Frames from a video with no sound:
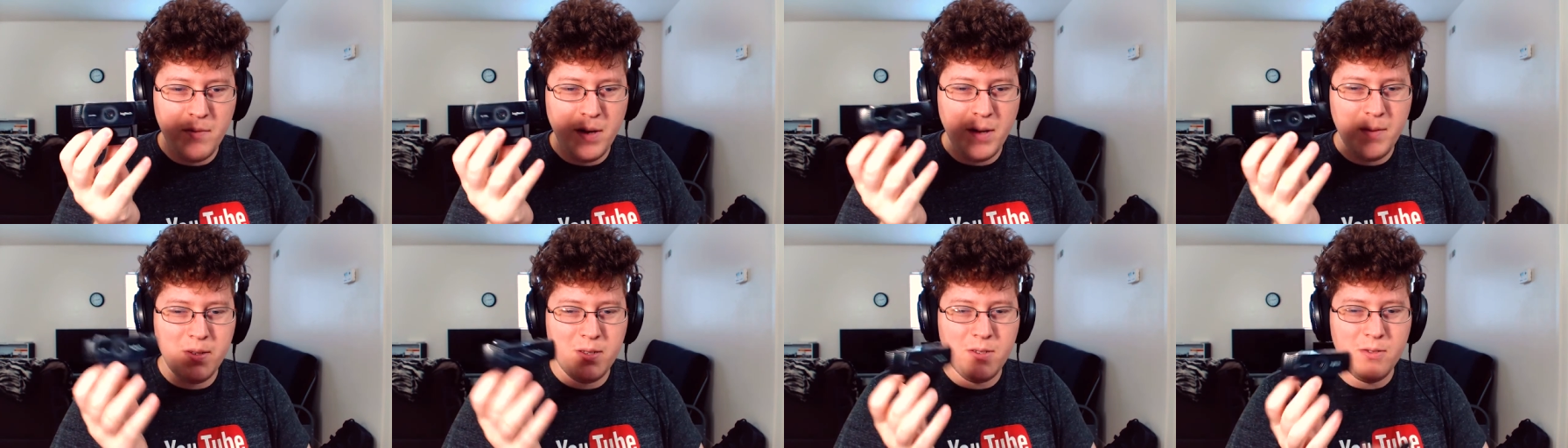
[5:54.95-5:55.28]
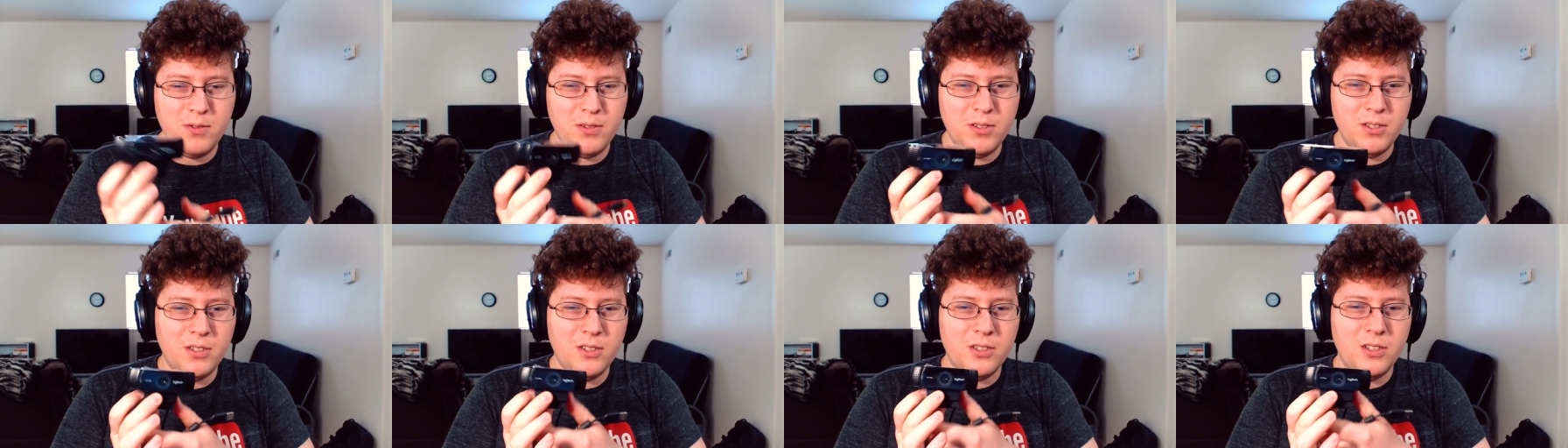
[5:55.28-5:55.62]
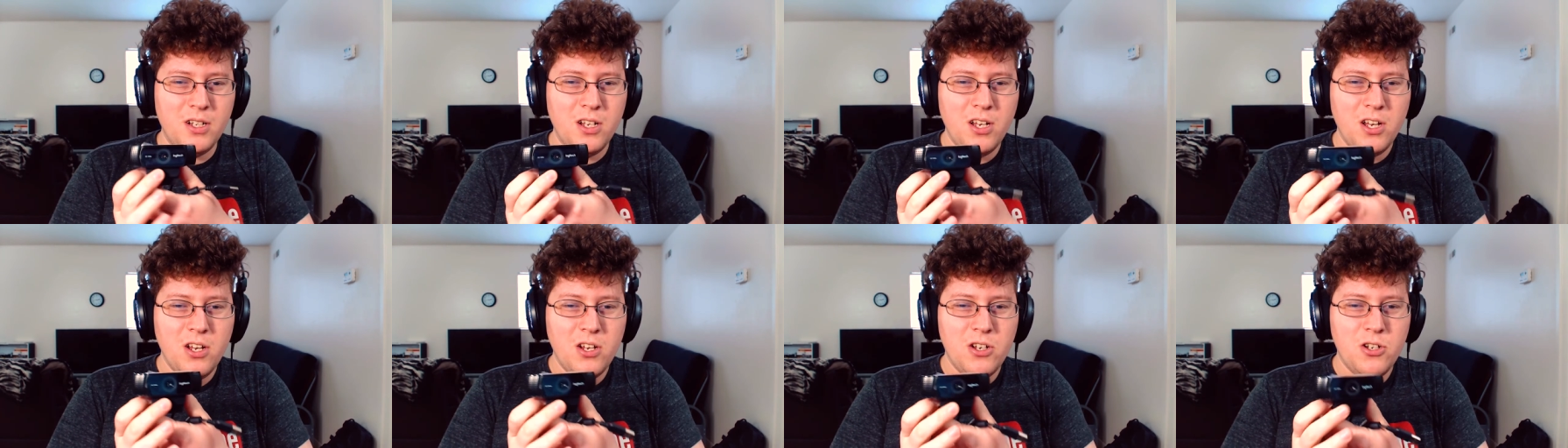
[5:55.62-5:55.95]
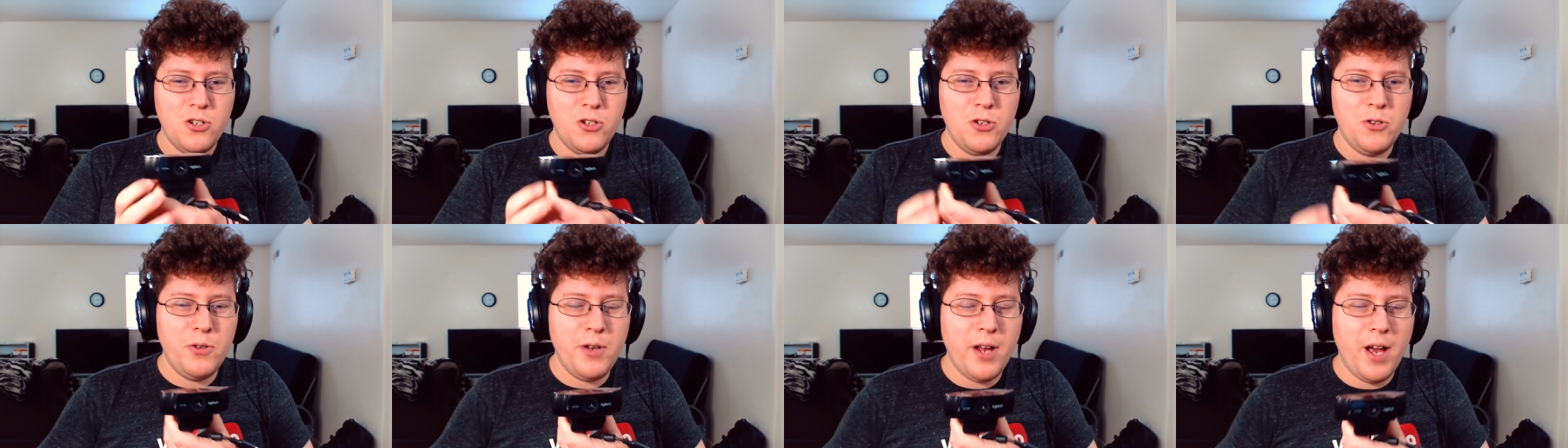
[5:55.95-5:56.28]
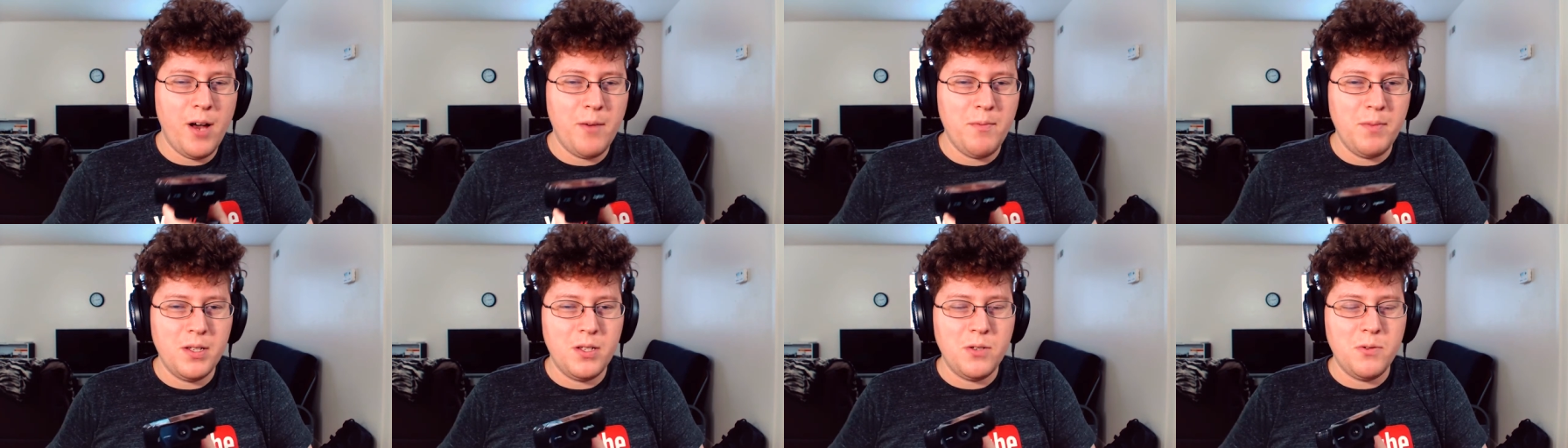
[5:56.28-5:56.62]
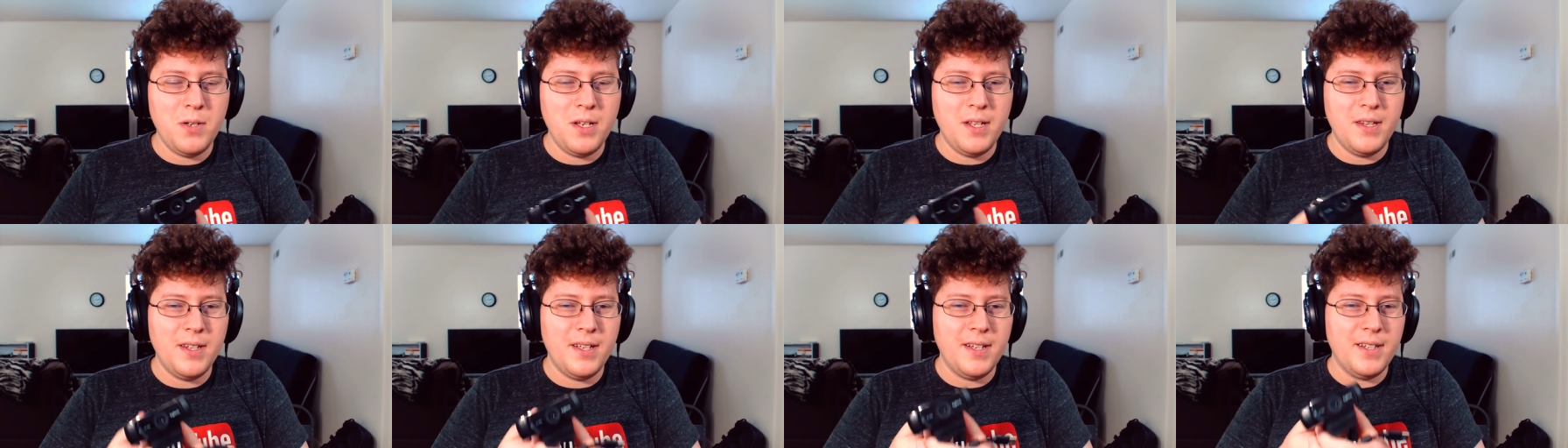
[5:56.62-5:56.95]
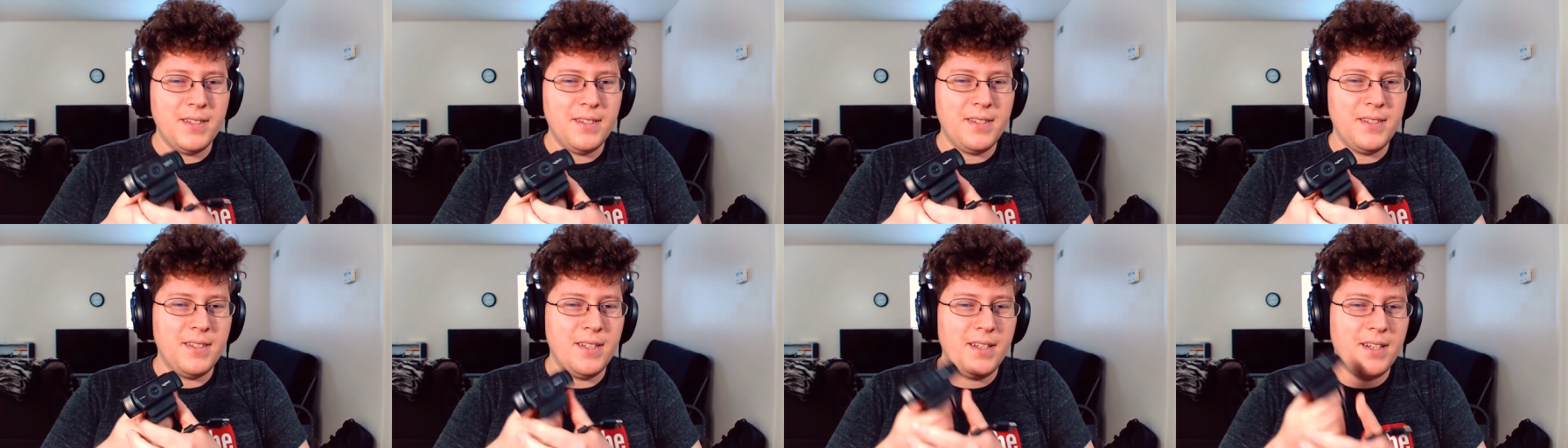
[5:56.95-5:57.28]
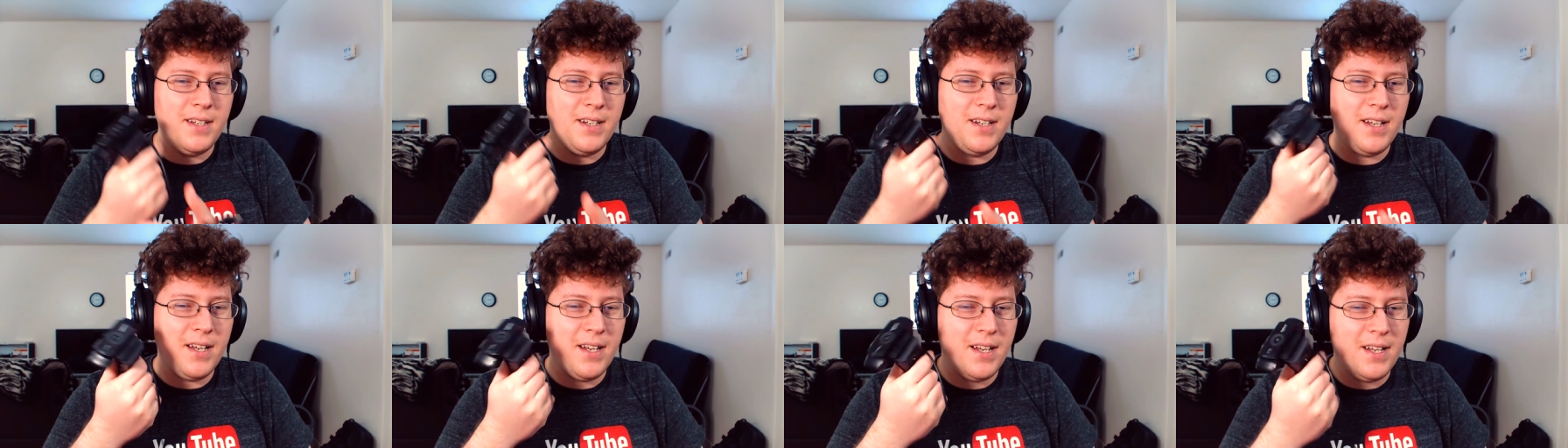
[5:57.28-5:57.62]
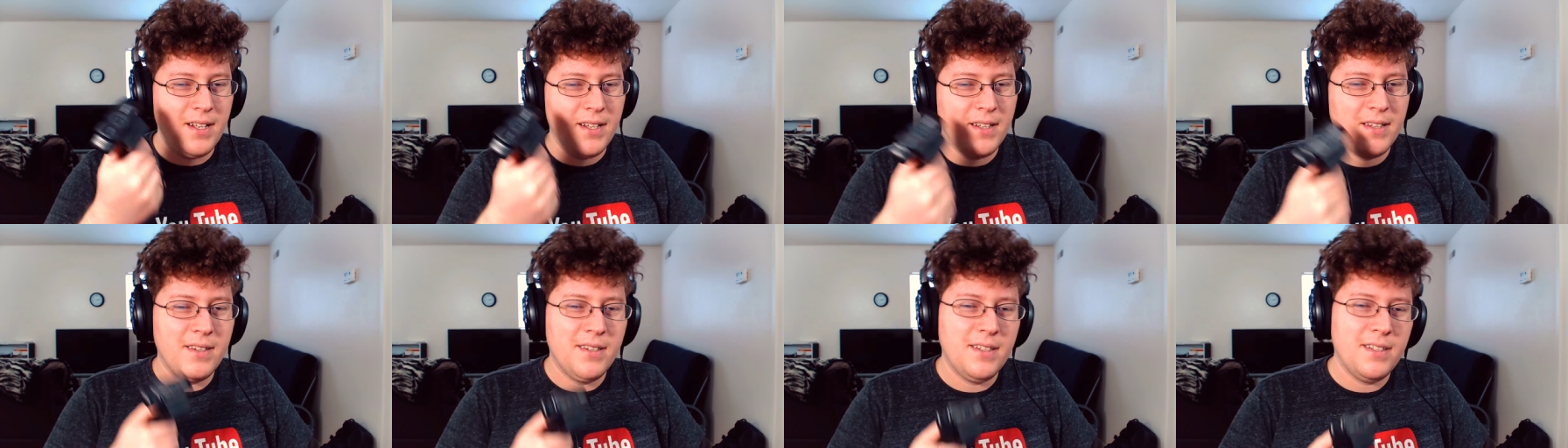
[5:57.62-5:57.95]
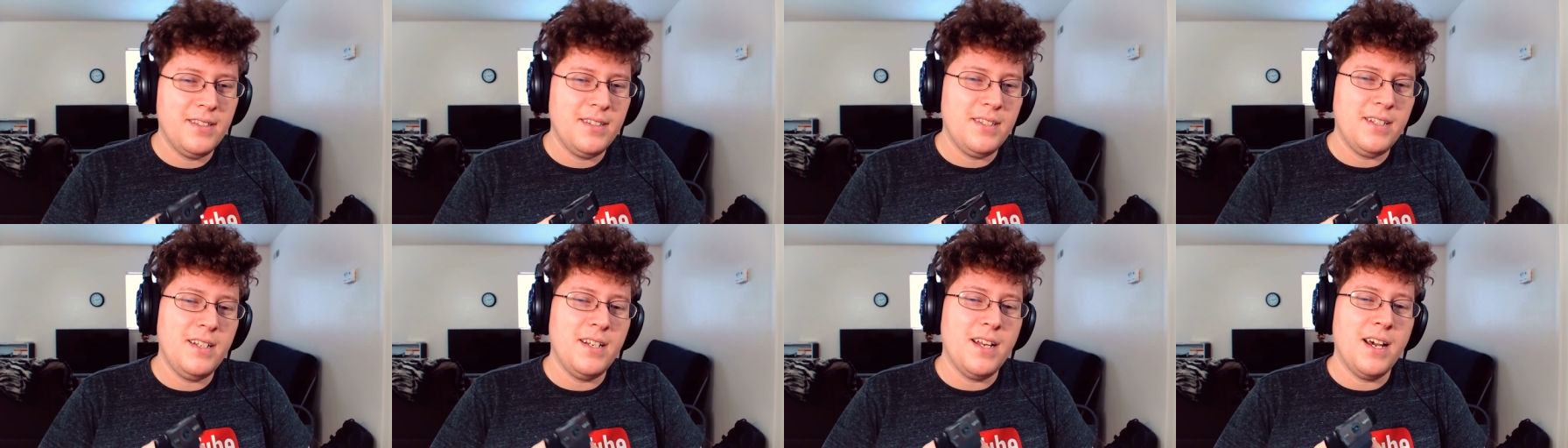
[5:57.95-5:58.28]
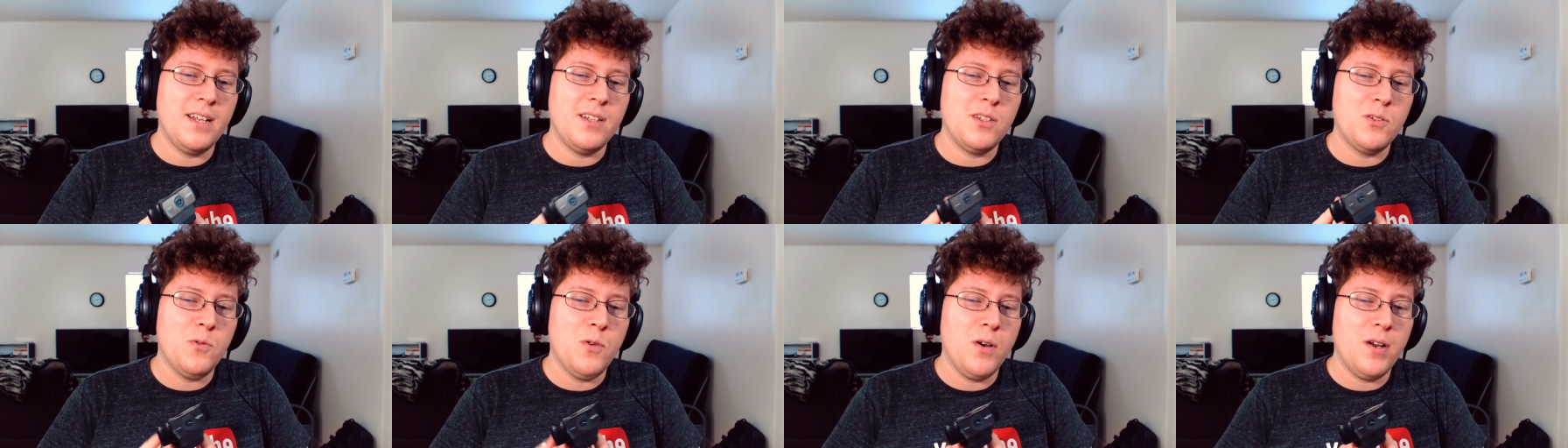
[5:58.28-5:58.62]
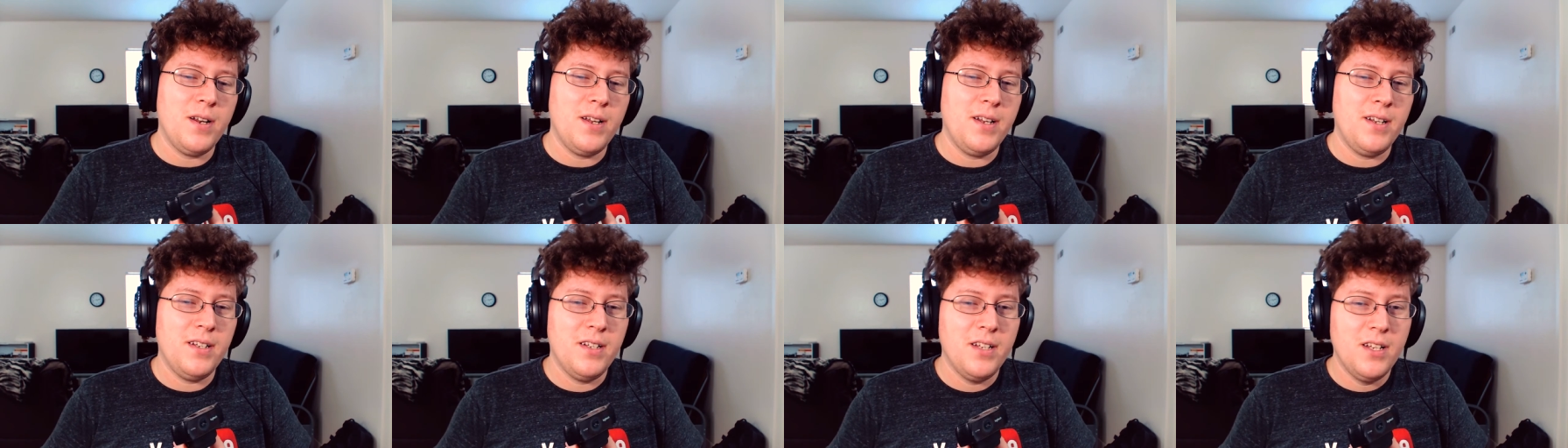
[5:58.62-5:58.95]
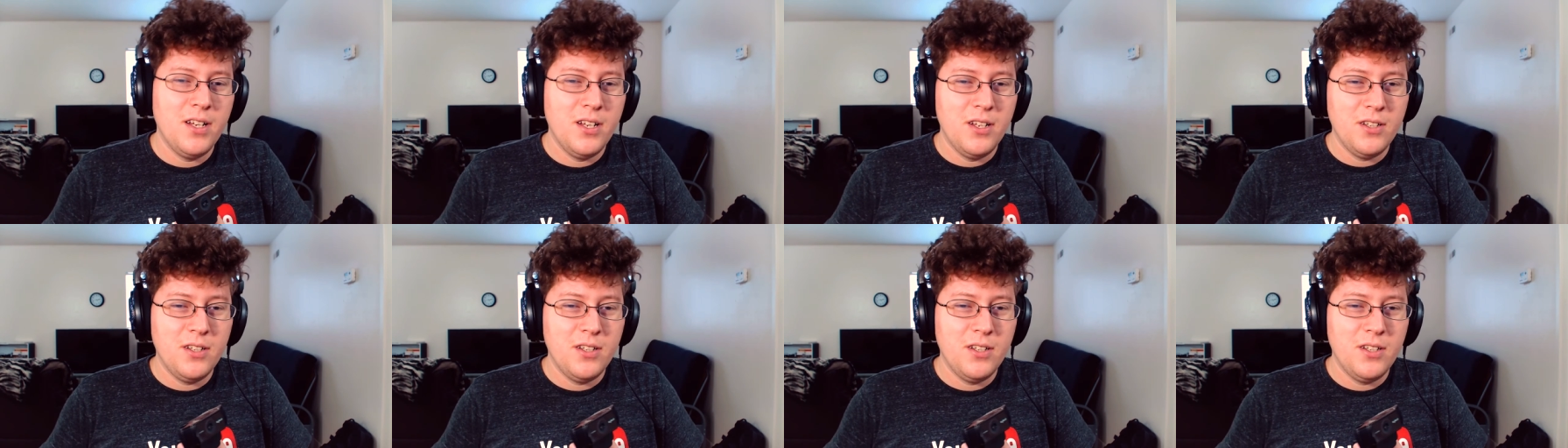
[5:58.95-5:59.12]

Maybe do a little shootout between this and the C920,